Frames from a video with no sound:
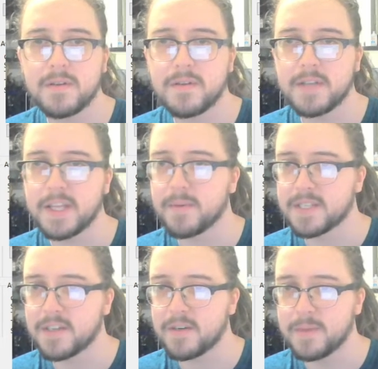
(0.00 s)
They
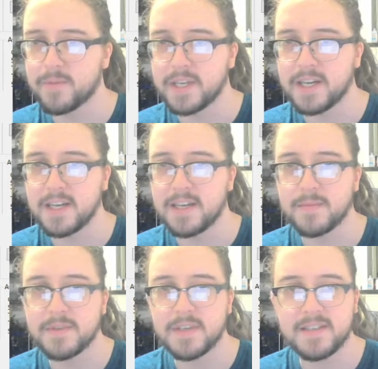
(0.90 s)
must all be pretty high
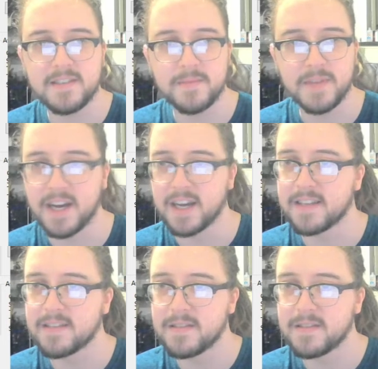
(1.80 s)
up. So I see some 9s.